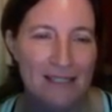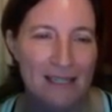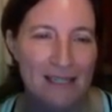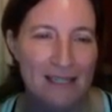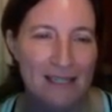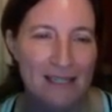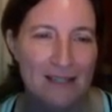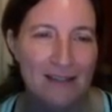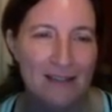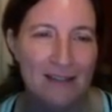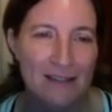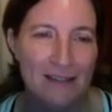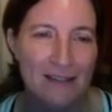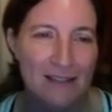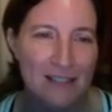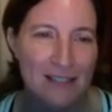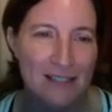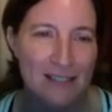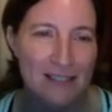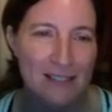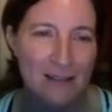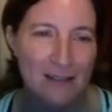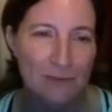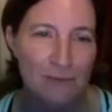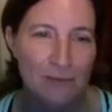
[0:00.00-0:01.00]
data is
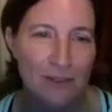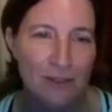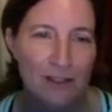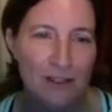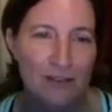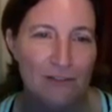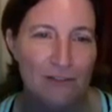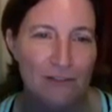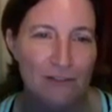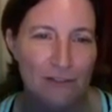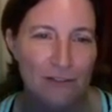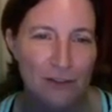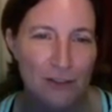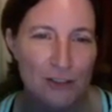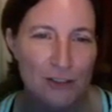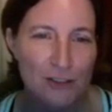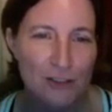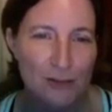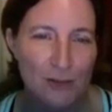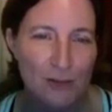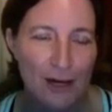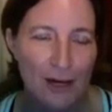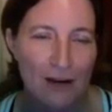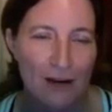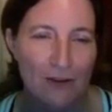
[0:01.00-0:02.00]
simply the first
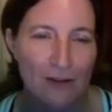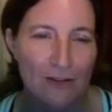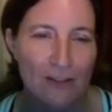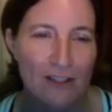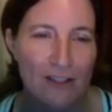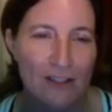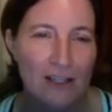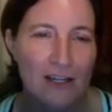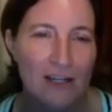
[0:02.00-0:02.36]
round